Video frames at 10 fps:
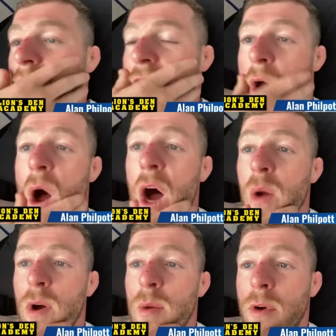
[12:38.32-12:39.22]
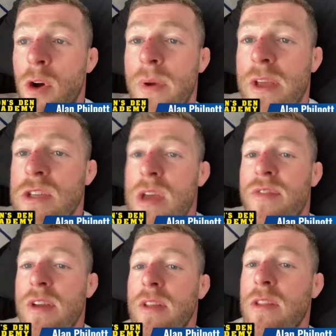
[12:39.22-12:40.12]
it's a hard one, bro, because I
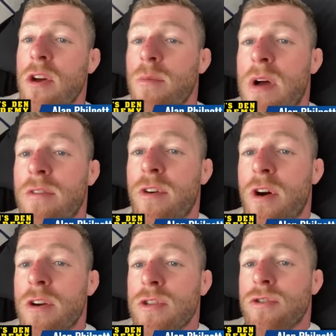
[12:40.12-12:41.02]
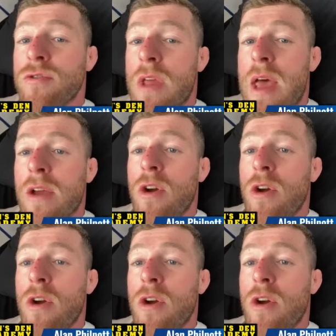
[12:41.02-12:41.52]
feel like Dom Mar Fan's uh,